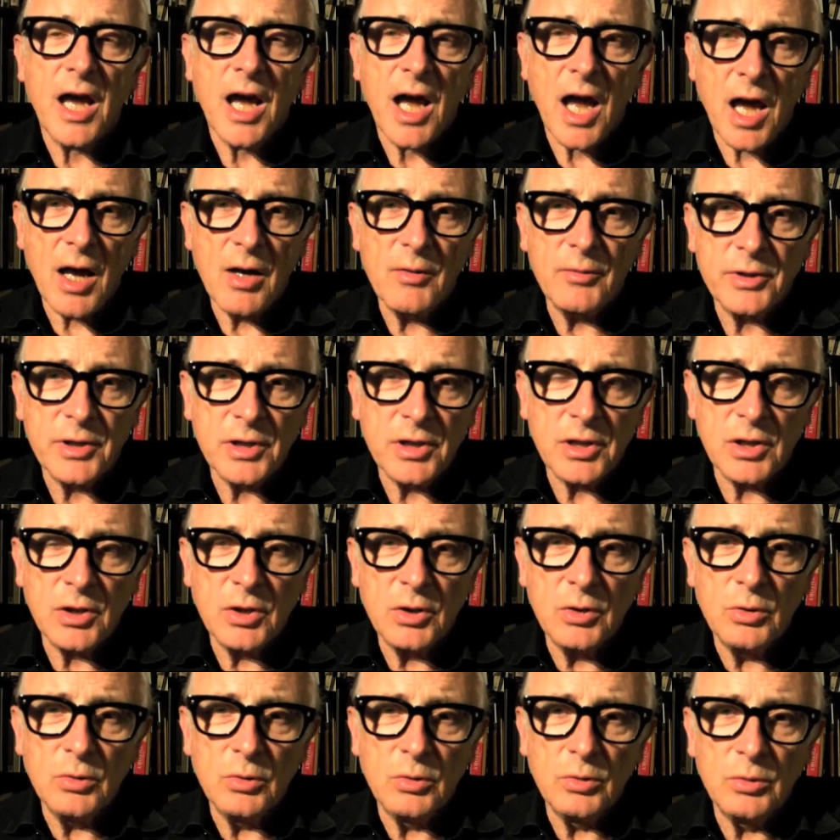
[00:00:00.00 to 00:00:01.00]
how to
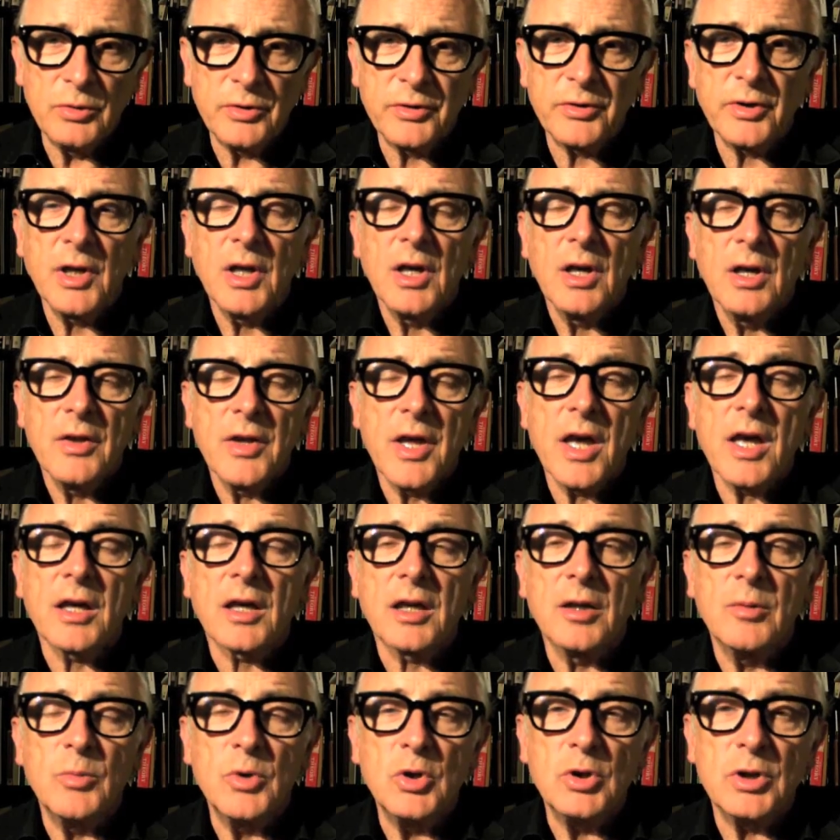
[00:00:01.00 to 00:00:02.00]
use their
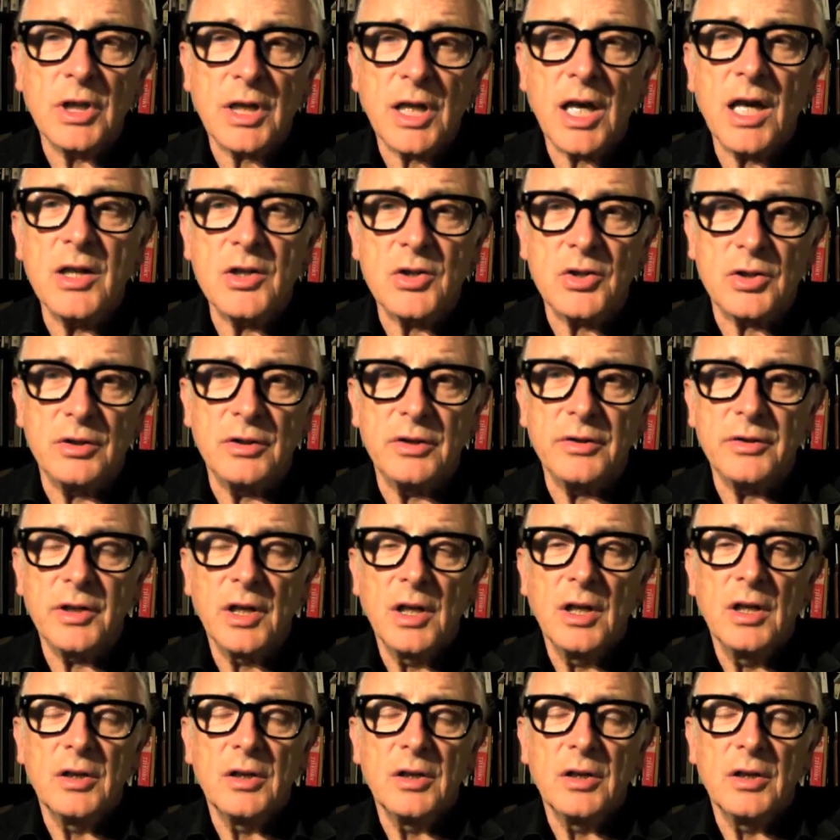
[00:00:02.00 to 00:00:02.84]
communications